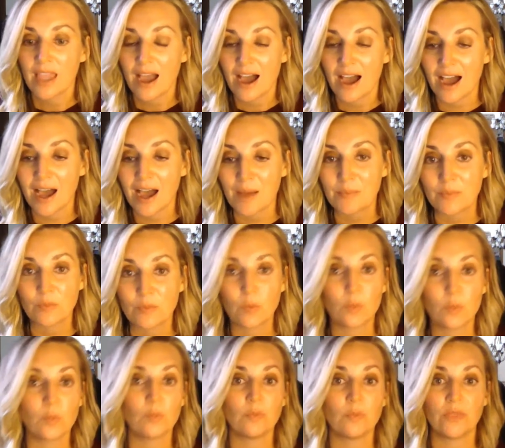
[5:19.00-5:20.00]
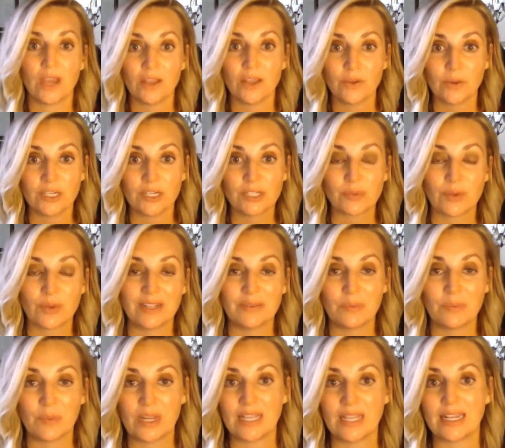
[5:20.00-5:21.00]
Um, the other one is
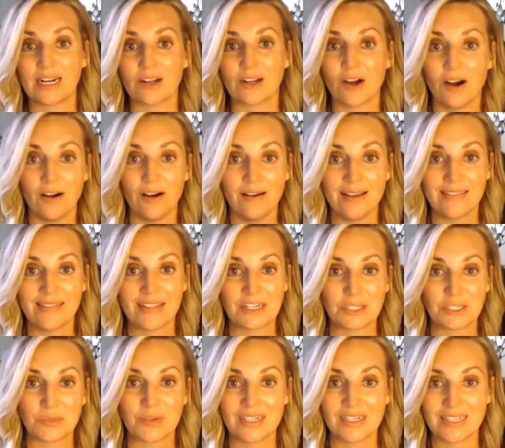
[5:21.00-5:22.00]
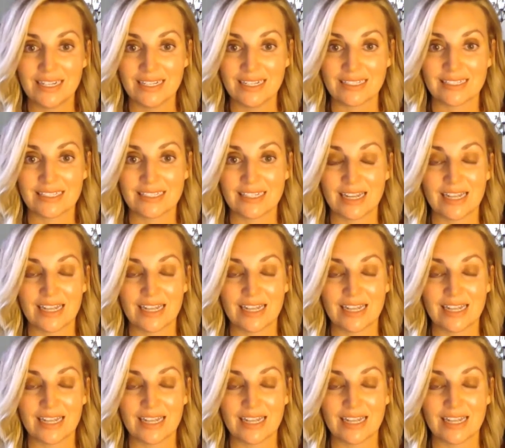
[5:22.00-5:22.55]
when we get a call and they just want to lease.